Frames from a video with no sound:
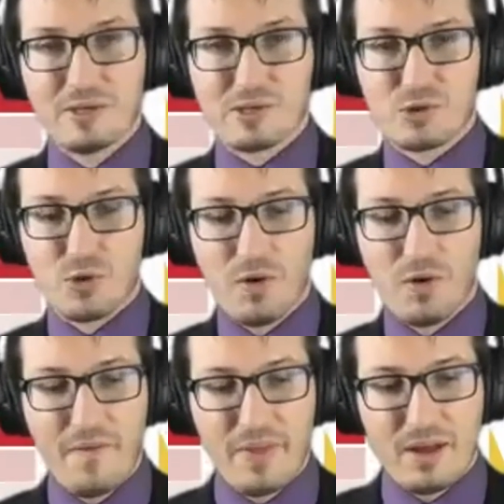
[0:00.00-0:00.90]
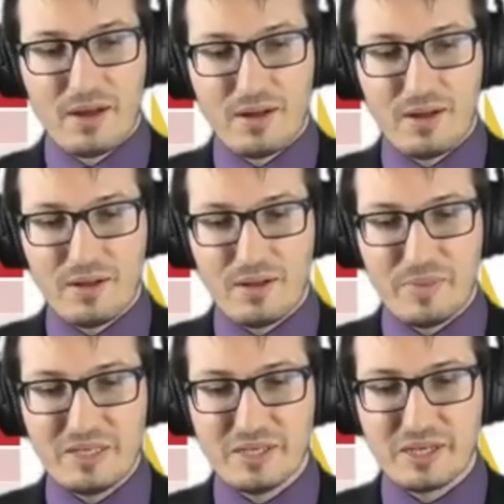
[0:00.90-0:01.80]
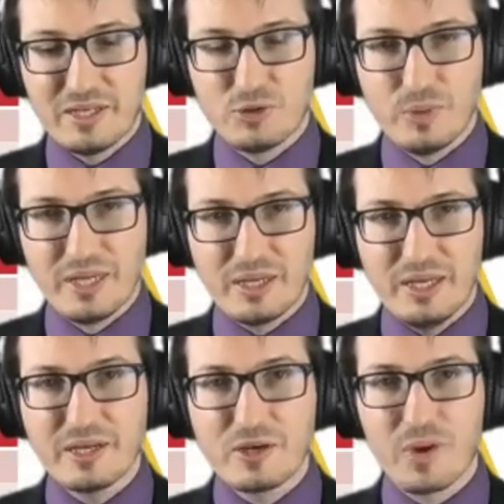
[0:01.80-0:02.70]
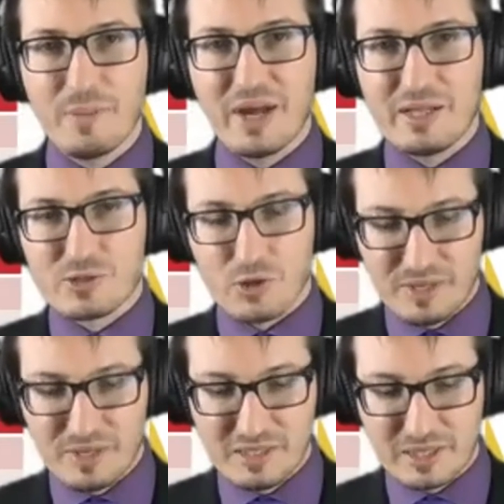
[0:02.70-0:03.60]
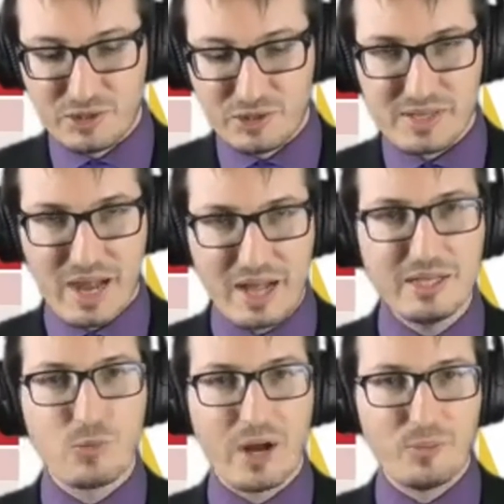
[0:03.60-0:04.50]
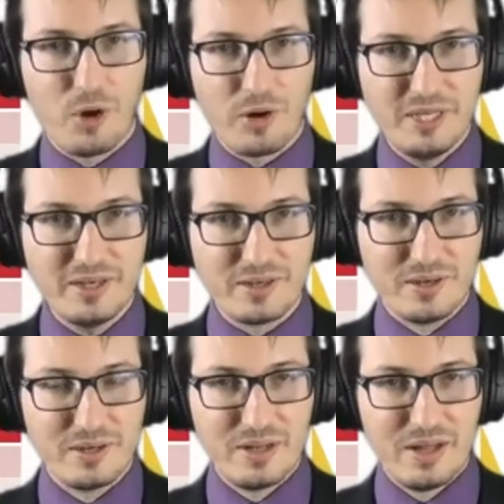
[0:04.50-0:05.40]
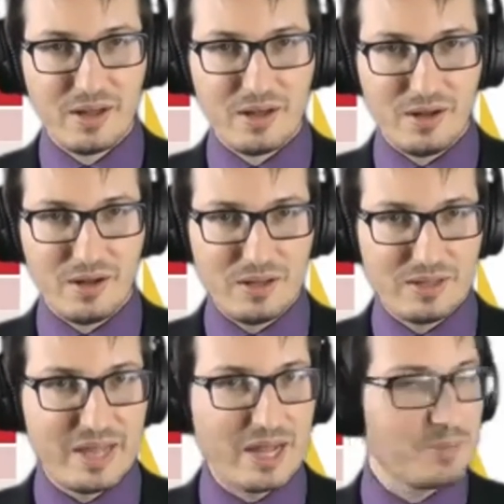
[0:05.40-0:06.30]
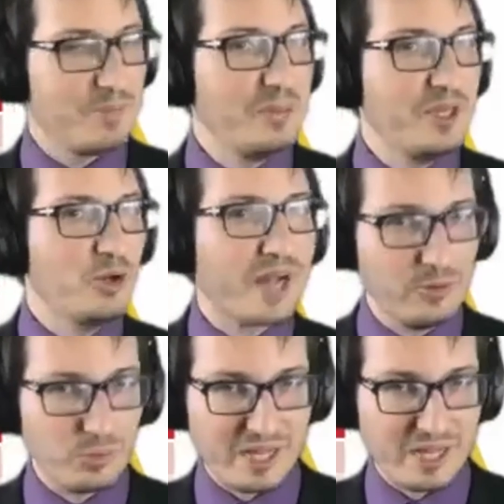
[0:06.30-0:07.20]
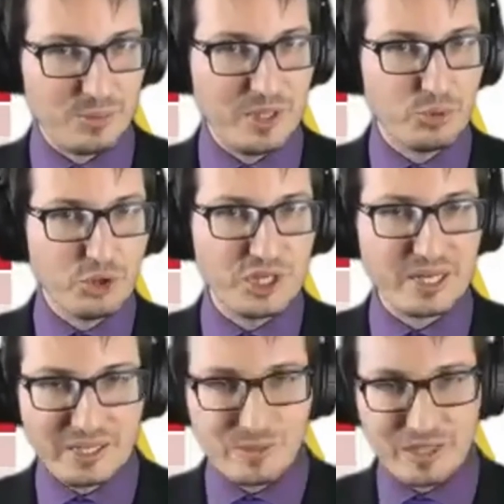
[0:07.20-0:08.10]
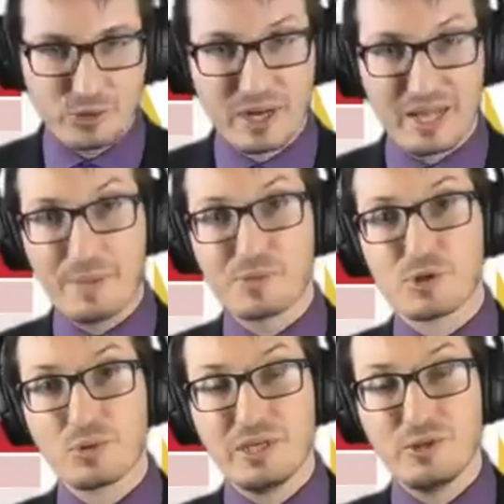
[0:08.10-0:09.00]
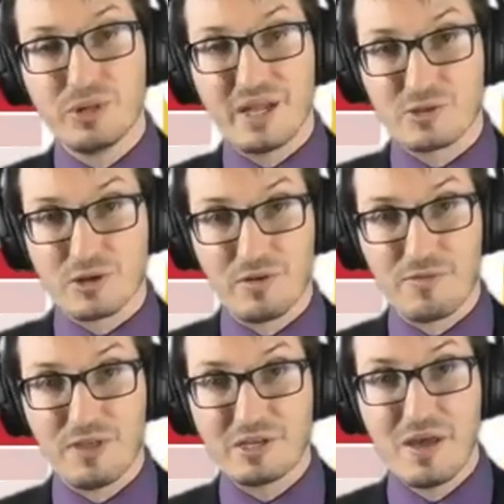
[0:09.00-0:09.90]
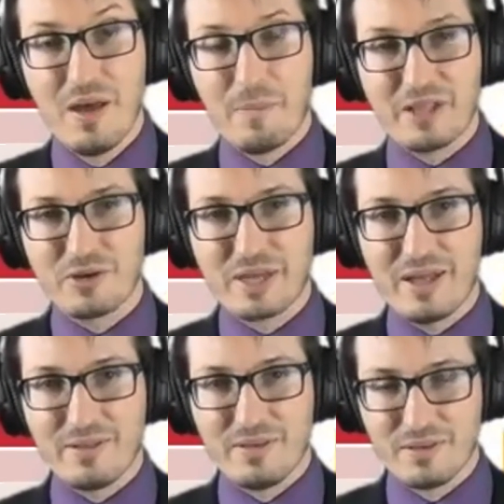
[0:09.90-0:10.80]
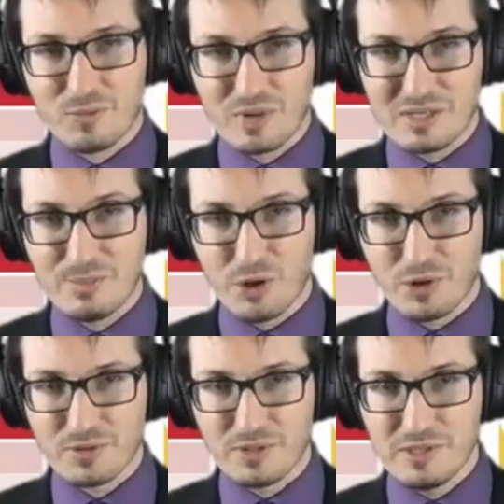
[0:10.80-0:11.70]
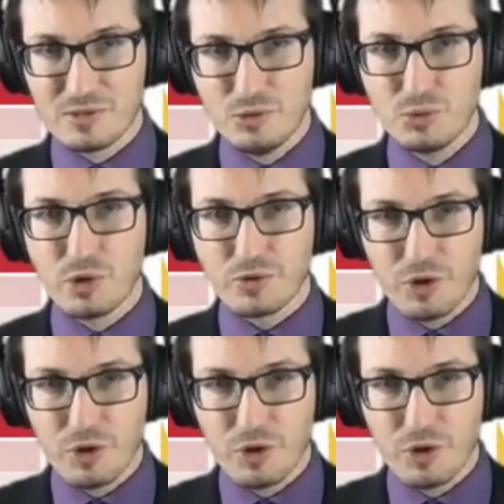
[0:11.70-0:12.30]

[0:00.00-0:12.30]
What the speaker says: So basically doing increments or basically just adding 1 more year, that maybe you can do. That's a bit pushing it, but you can absolutely do that sort of things. But again, what's important is you don't